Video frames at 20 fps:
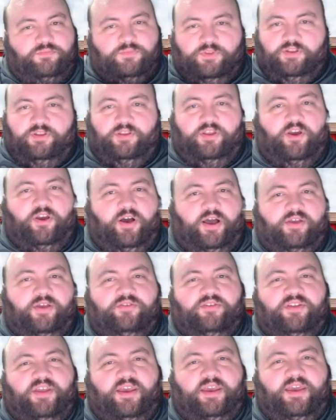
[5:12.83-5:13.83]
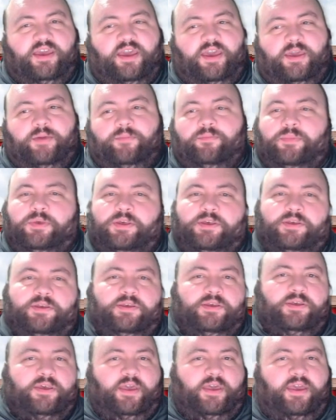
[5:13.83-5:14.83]
the Ohio State game.
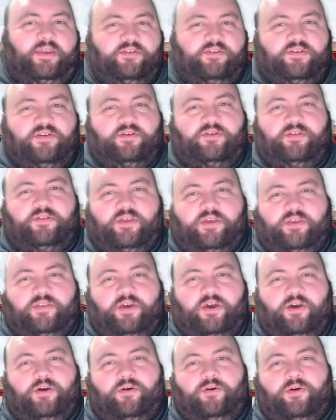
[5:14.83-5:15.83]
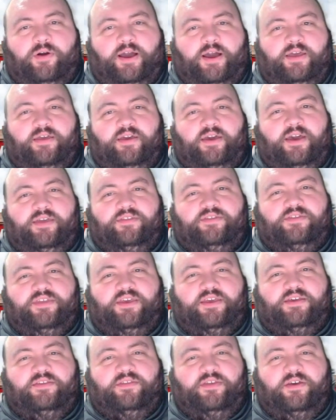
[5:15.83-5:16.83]
Internally, though, I
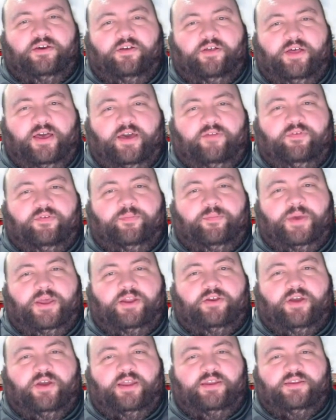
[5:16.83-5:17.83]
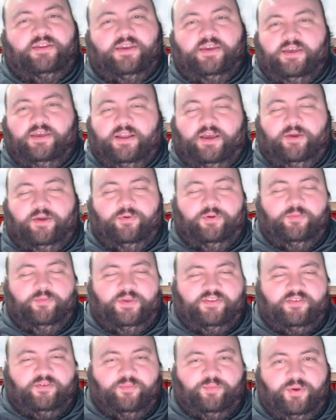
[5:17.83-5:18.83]
think they'll have a better idea, and I wouldn't be
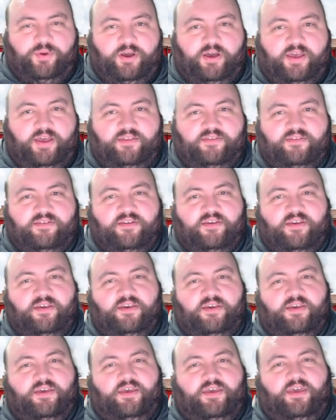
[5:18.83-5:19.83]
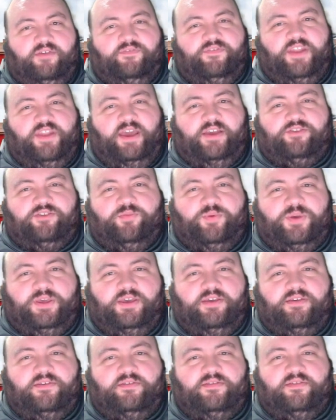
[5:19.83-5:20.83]
surprised if next
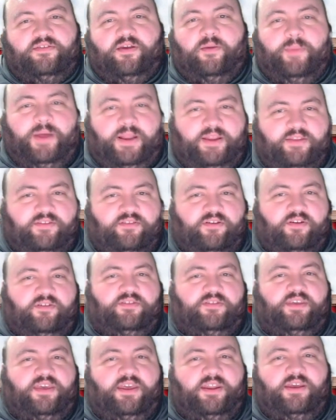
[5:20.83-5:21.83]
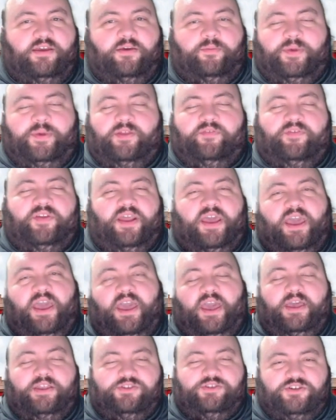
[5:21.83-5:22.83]
week somebody starts getting a bit of an
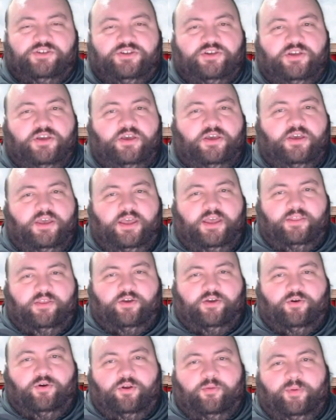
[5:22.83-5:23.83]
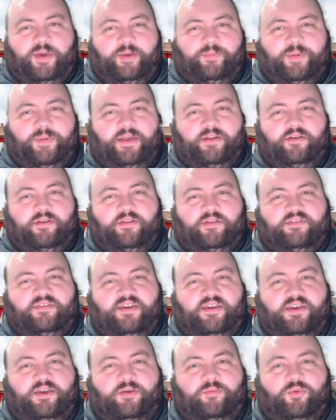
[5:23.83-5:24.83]
edge in the quarterback battle and
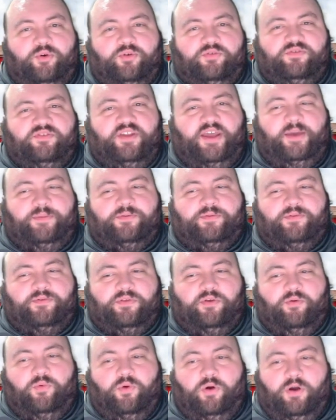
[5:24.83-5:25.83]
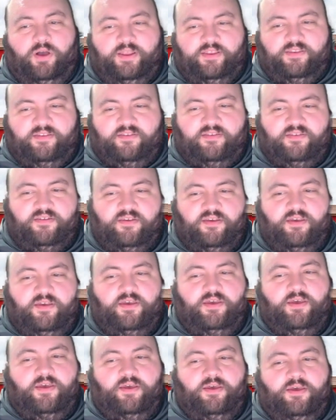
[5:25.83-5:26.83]
taking more snaps with the ones.
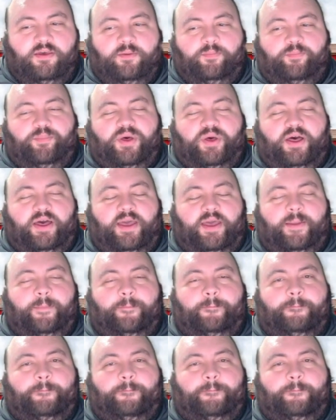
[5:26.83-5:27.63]
But